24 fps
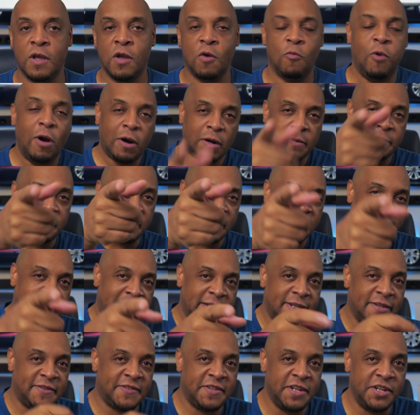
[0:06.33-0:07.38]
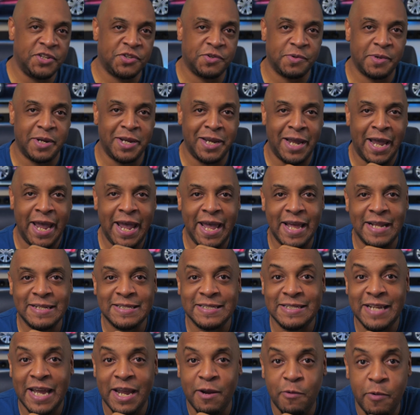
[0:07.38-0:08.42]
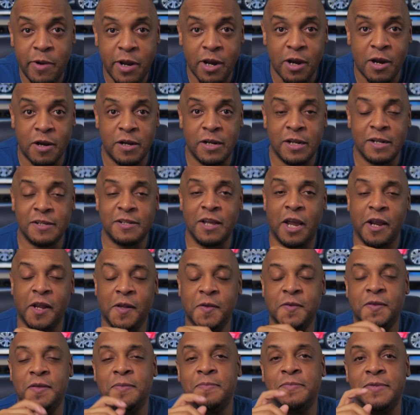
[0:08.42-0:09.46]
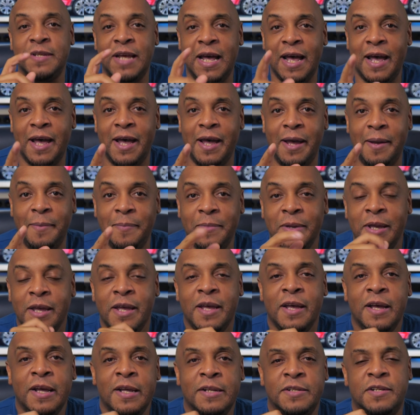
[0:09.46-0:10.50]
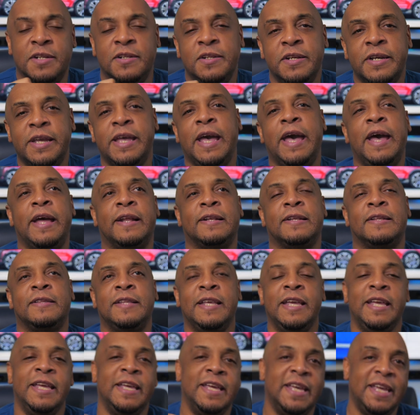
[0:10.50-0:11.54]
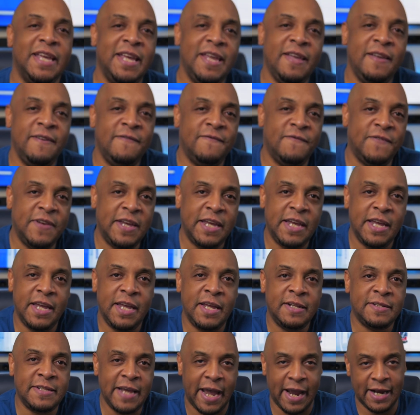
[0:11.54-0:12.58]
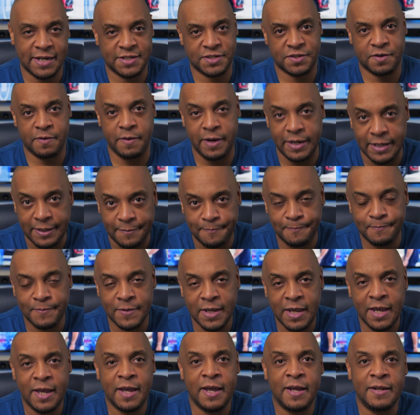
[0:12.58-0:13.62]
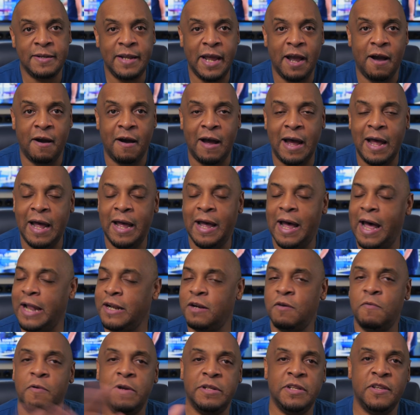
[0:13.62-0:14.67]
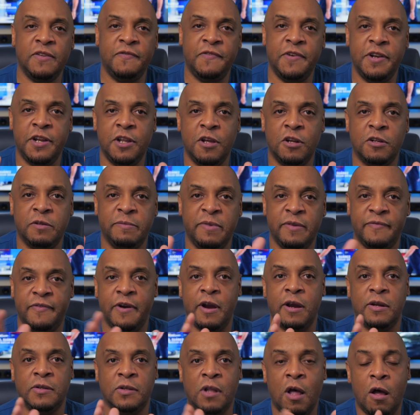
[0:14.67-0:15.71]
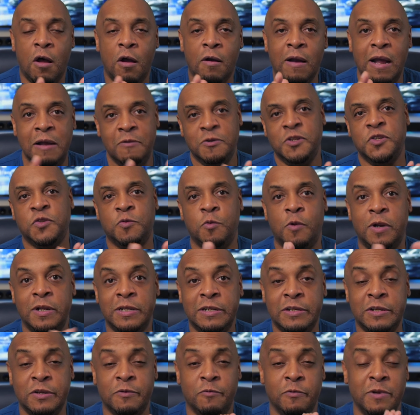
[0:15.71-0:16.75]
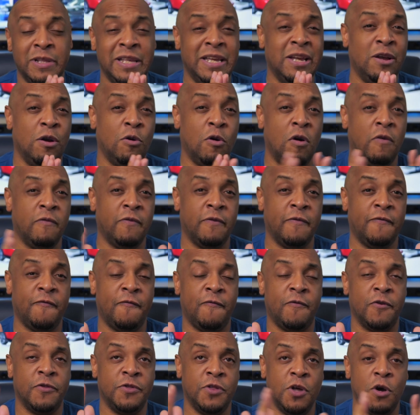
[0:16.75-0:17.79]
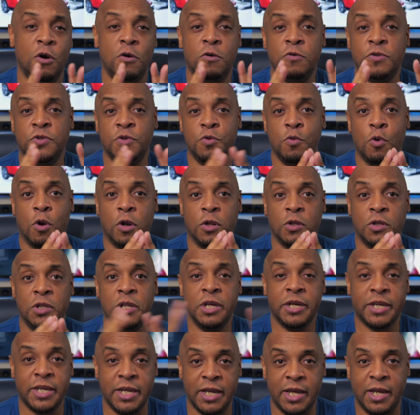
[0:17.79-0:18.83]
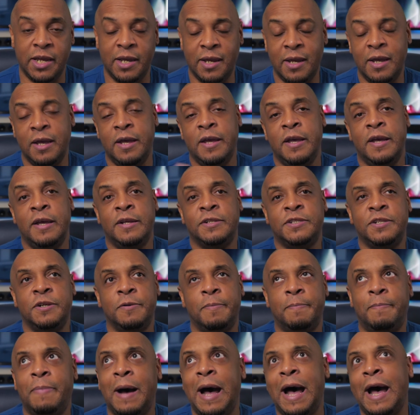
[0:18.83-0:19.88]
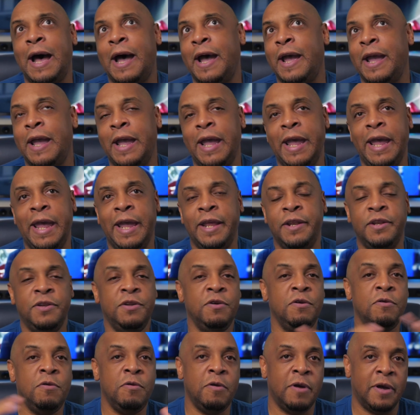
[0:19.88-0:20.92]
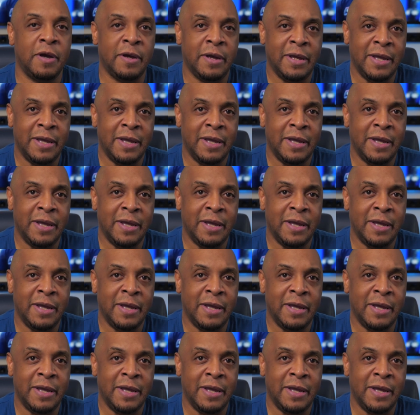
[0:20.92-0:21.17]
Welcome to Keyless Century, and today we are going to take some time to look at the EV tax credit. Now, I don't want this video to be very long. I just want to really go over for those who are looking to buy a new